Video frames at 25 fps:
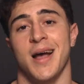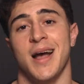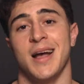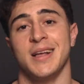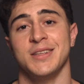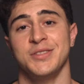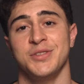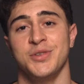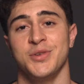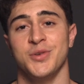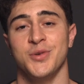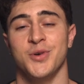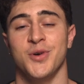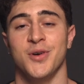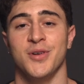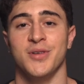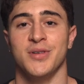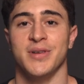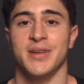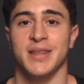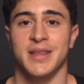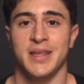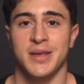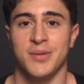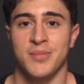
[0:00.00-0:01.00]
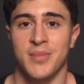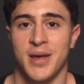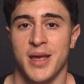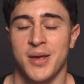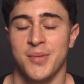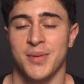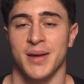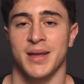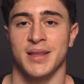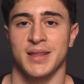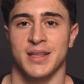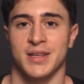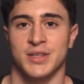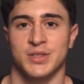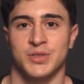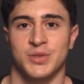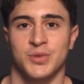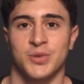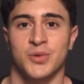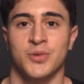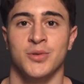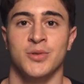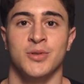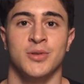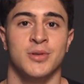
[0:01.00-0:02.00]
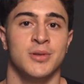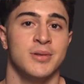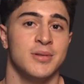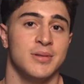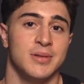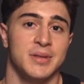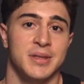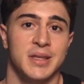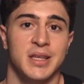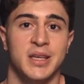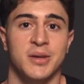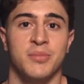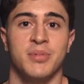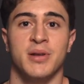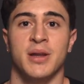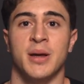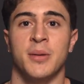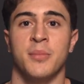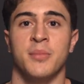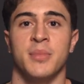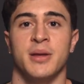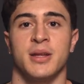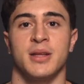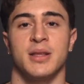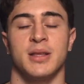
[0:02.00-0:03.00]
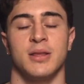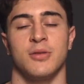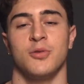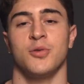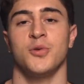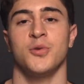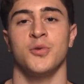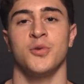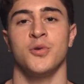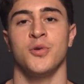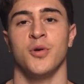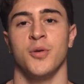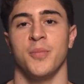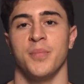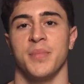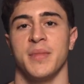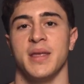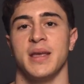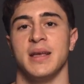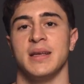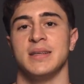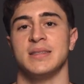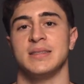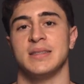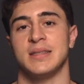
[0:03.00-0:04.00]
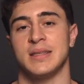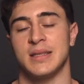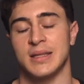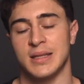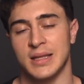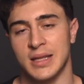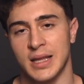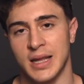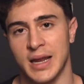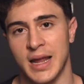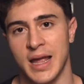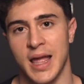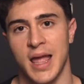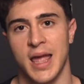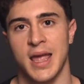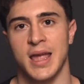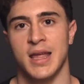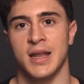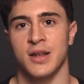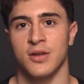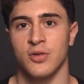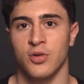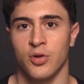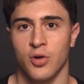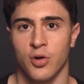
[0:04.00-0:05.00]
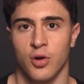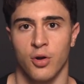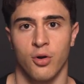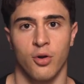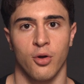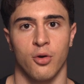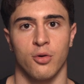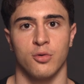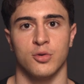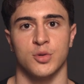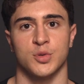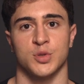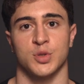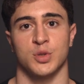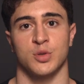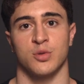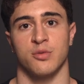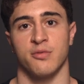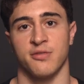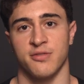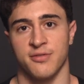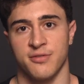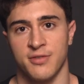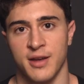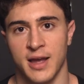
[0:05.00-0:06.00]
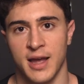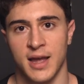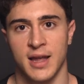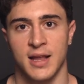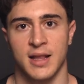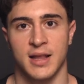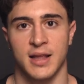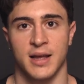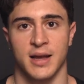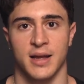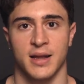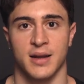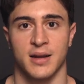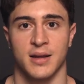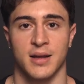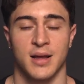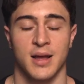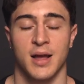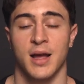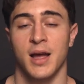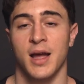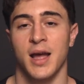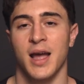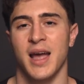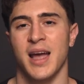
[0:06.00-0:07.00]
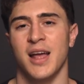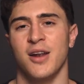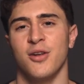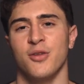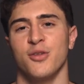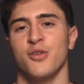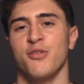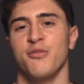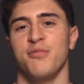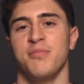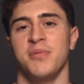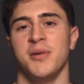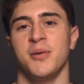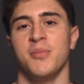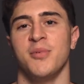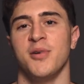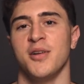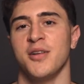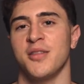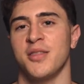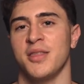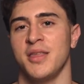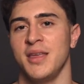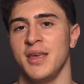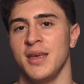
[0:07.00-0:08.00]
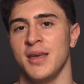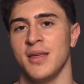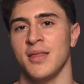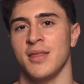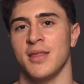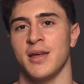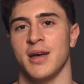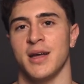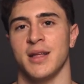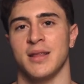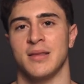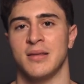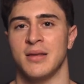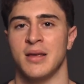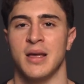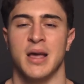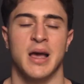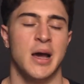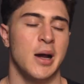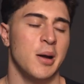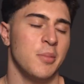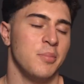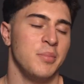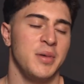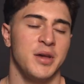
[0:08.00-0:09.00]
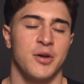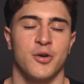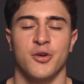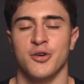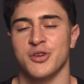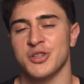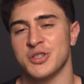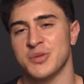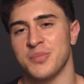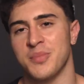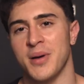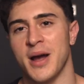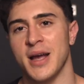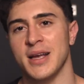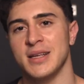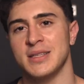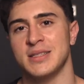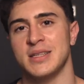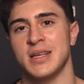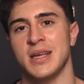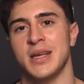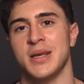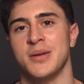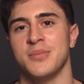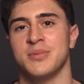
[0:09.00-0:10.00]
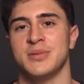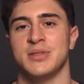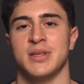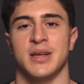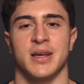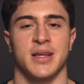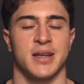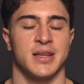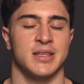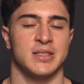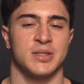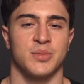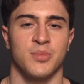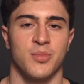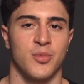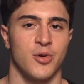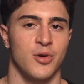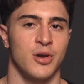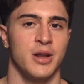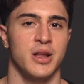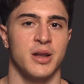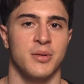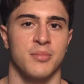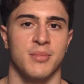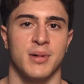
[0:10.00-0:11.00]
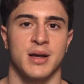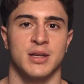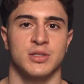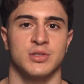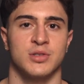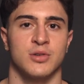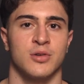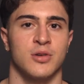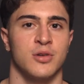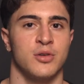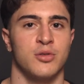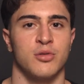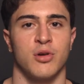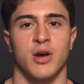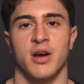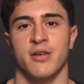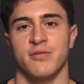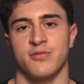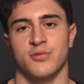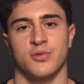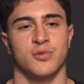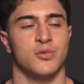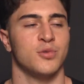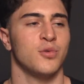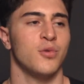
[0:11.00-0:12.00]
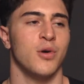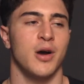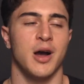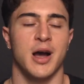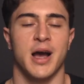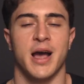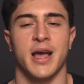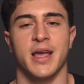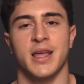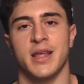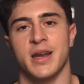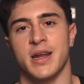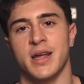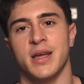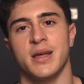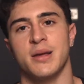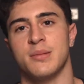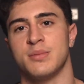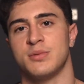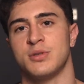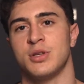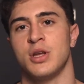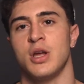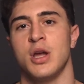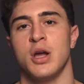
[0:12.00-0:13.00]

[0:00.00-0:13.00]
as you already maybe understood, tip number two is train close to failure. A lot of people think that because biceps are a smaller muscle, you have to do high reps,